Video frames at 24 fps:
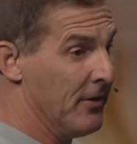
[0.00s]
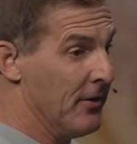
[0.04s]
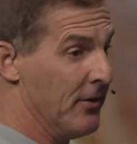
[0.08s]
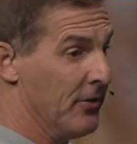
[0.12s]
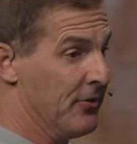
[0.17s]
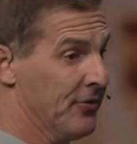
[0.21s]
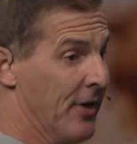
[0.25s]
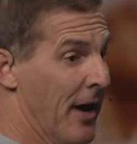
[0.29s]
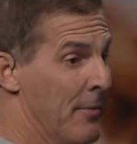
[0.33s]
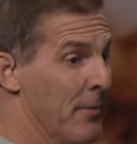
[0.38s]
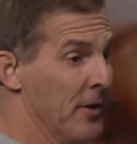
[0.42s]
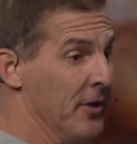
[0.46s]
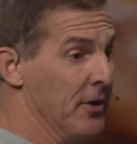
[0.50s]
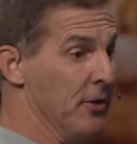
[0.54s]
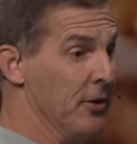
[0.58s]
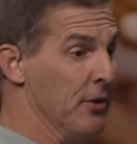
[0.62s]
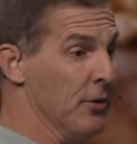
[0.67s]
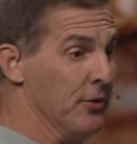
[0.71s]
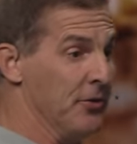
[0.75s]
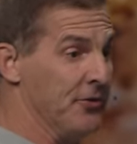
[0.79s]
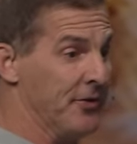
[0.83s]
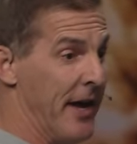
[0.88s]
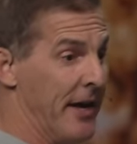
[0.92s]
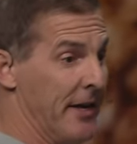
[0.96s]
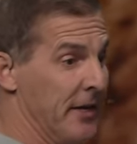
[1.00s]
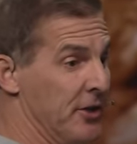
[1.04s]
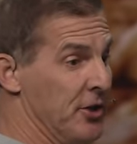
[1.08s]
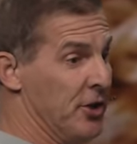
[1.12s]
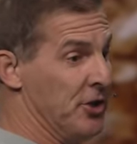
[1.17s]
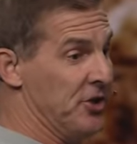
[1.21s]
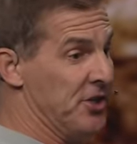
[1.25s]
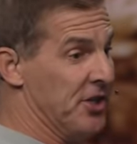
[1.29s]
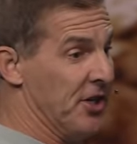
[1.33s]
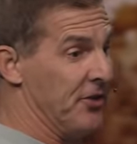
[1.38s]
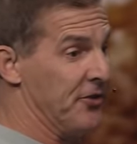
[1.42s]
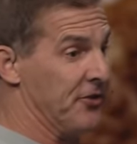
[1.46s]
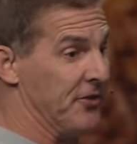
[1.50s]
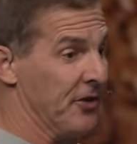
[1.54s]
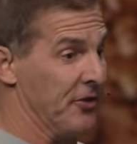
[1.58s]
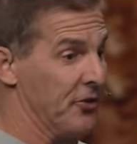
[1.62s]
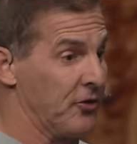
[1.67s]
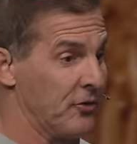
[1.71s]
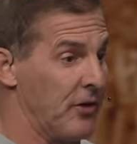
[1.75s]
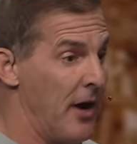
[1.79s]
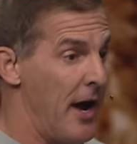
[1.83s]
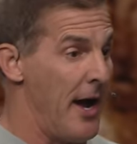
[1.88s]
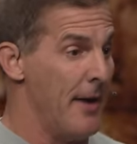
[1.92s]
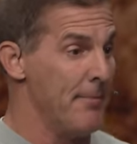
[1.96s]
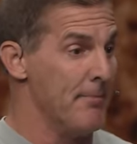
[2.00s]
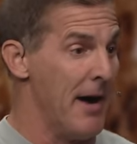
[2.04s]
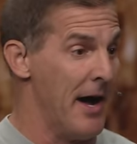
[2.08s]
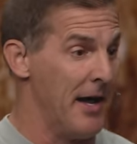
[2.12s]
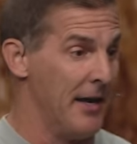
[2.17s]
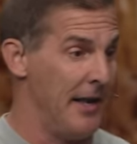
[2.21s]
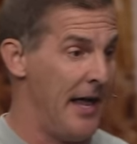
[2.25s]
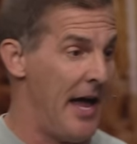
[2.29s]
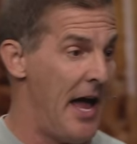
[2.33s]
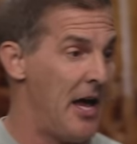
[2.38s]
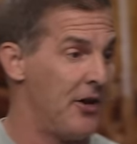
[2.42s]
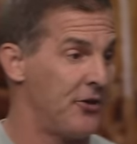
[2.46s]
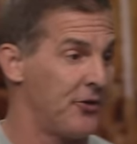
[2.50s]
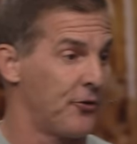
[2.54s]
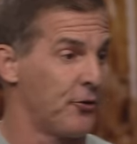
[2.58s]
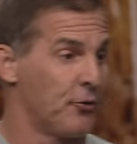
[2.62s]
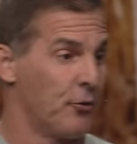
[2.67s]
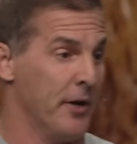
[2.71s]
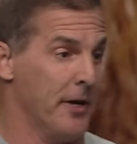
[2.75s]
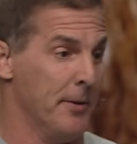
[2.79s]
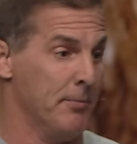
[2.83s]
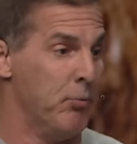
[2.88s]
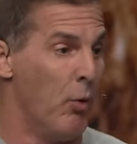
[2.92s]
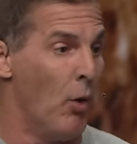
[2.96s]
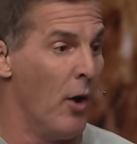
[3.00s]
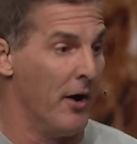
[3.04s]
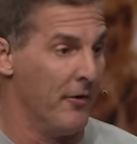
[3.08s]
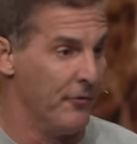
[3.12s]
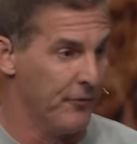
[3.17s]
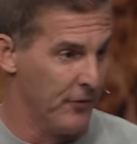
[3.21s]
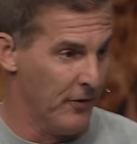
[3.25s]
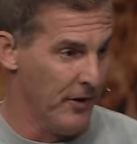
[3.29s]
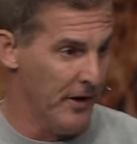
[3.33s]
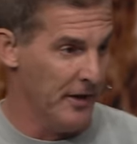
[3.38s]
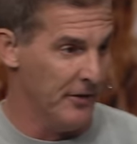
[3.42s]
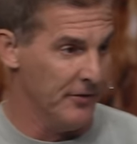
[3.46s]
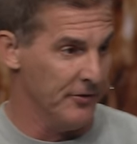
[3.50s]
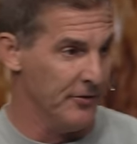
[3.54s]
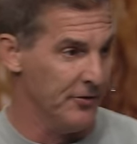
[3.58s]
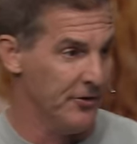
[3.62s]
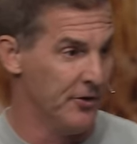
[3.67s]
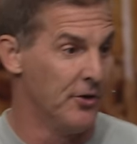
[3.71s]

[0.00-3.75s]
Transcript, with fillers: Some of you say, You just described my last three boyfriends.